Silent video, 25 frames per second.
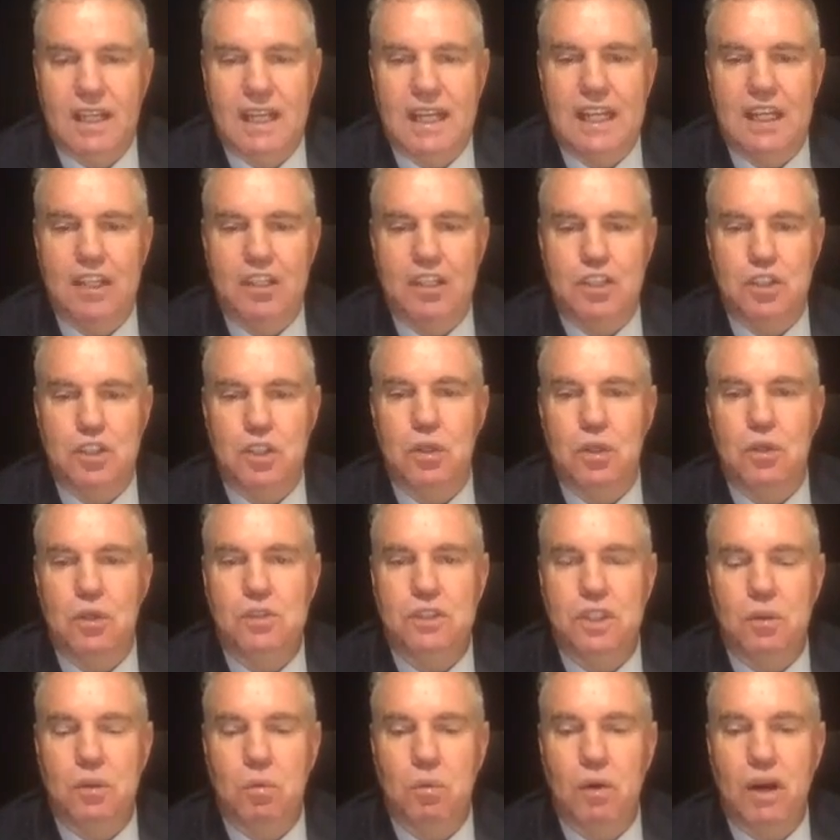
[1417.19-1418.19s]
is usually
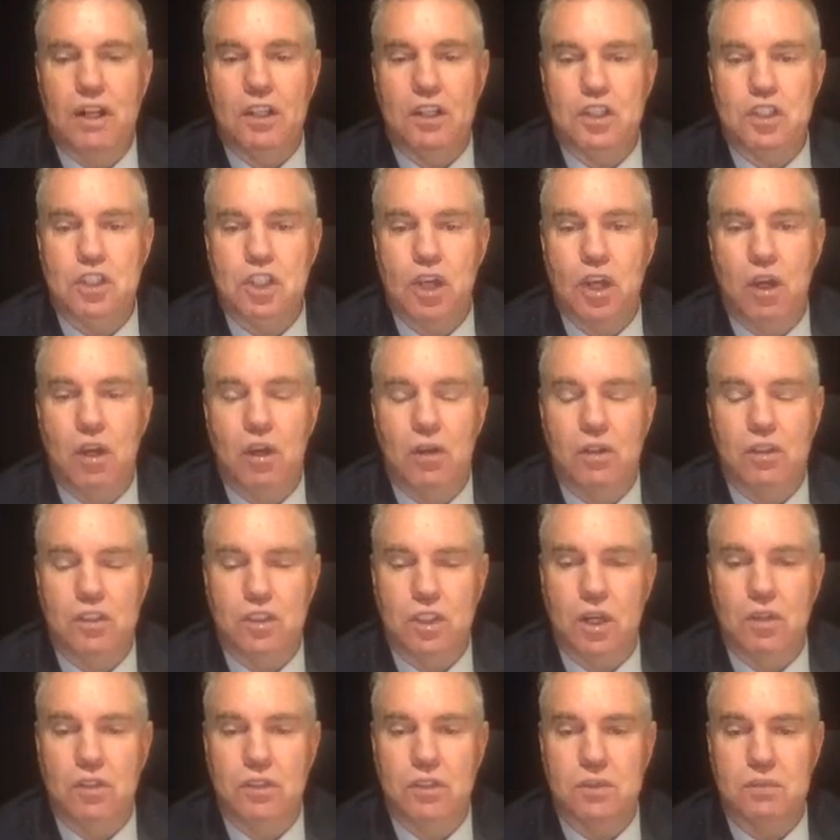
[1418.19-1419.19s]
one
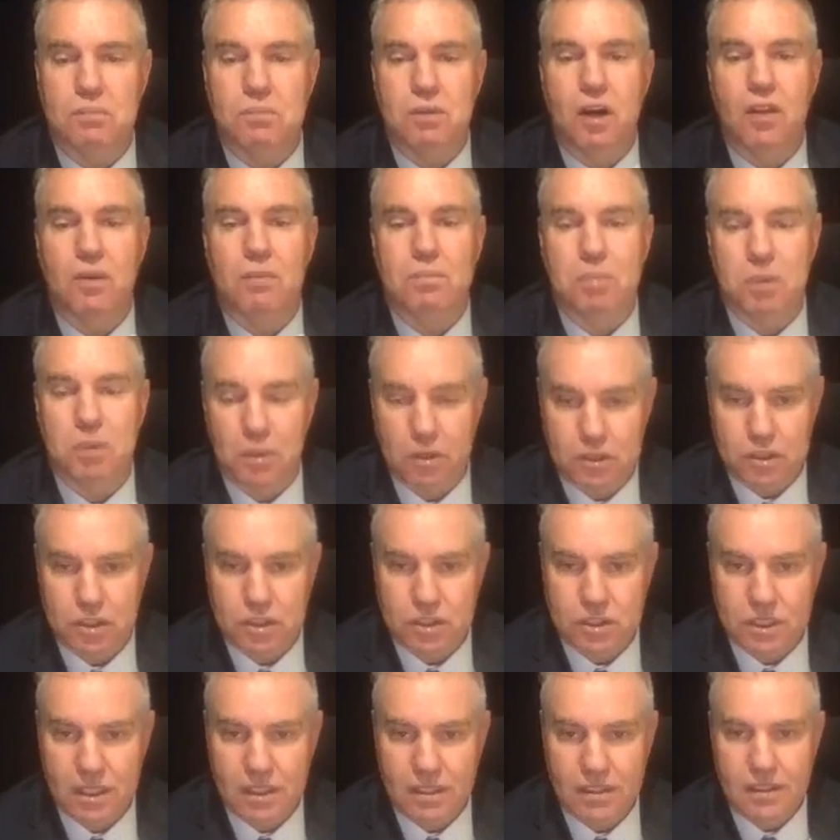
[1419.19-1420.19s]
chosen by the
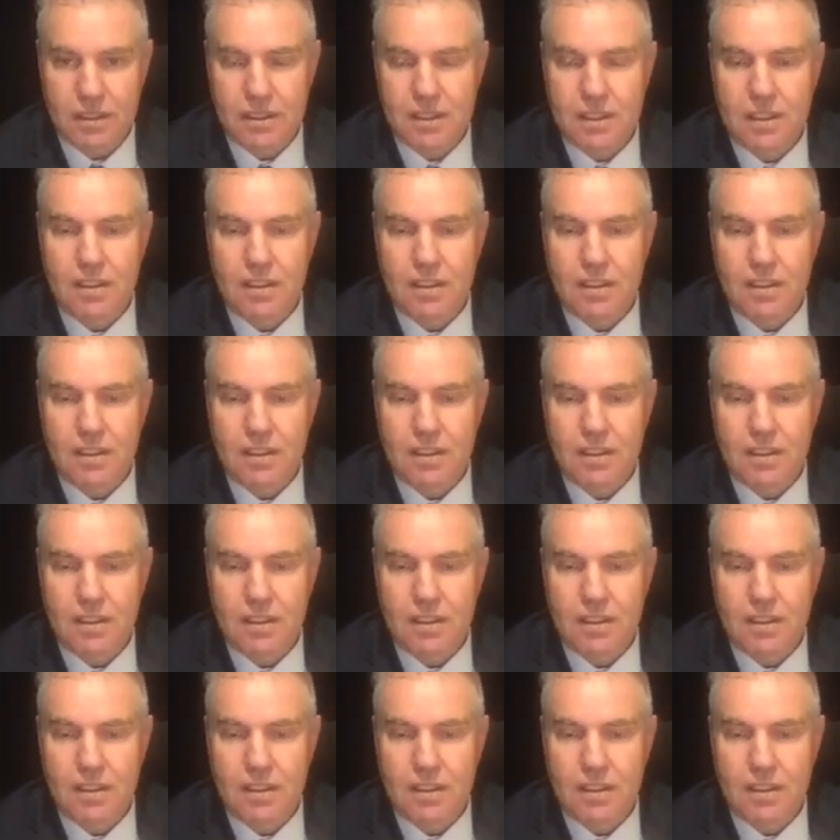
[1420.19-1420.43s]
purchaser.